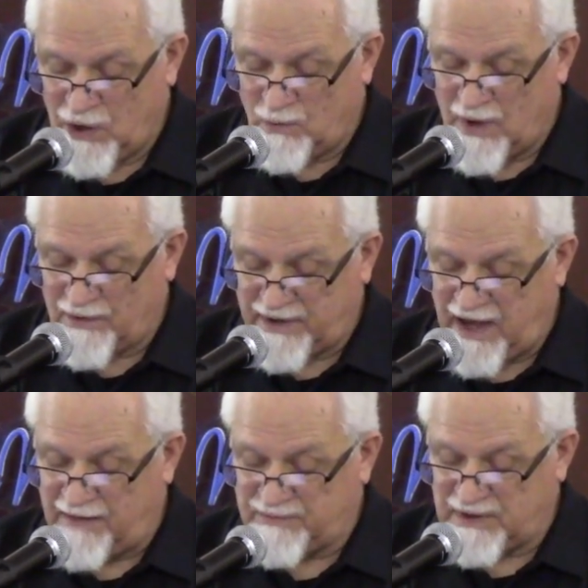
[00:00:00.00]
while
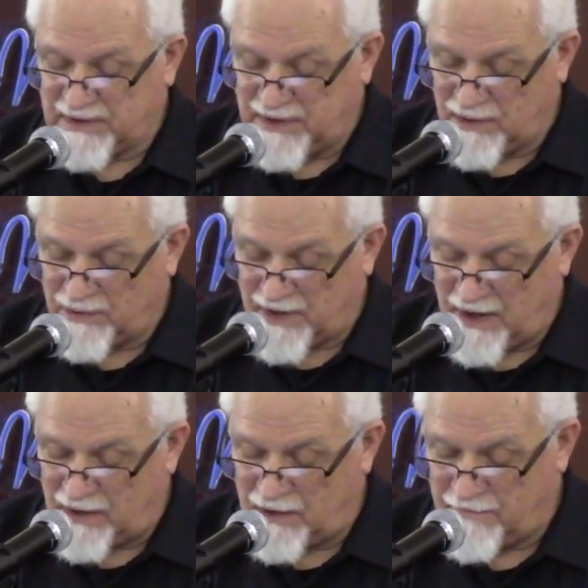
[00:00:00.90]
camped at
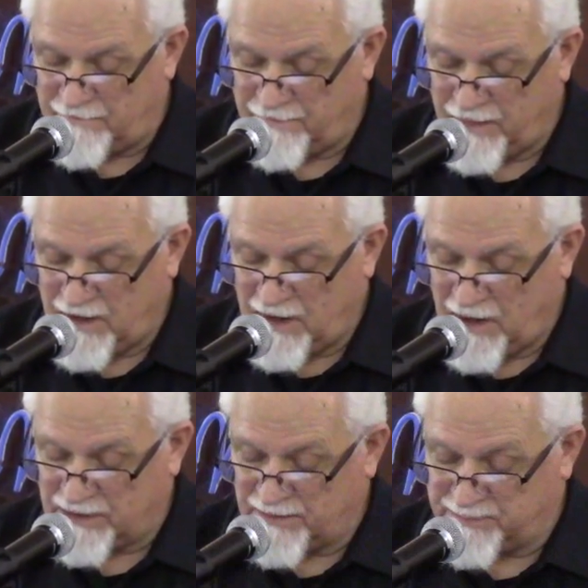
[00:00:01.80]
Gilgal
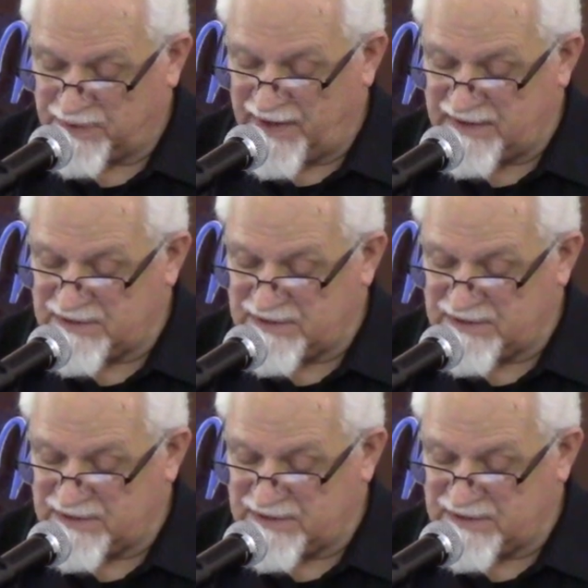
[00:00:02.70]
on the plains